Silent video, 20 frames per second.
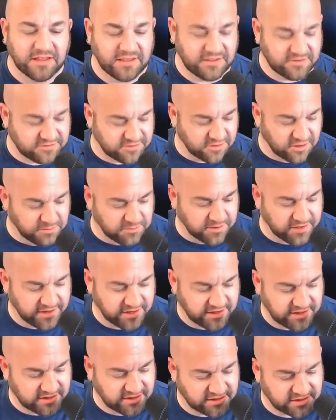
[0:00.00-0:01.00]
he saw
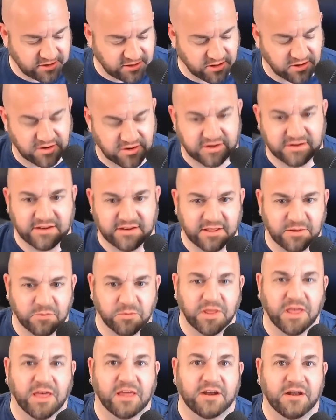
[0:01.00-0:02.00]
my uh, car and, and
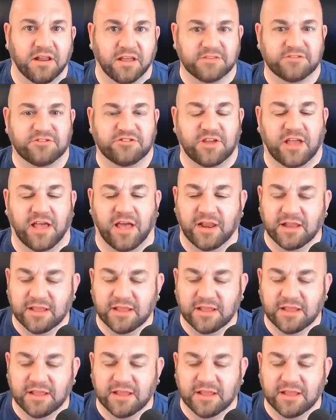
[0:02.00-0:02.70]
we had a nice chat.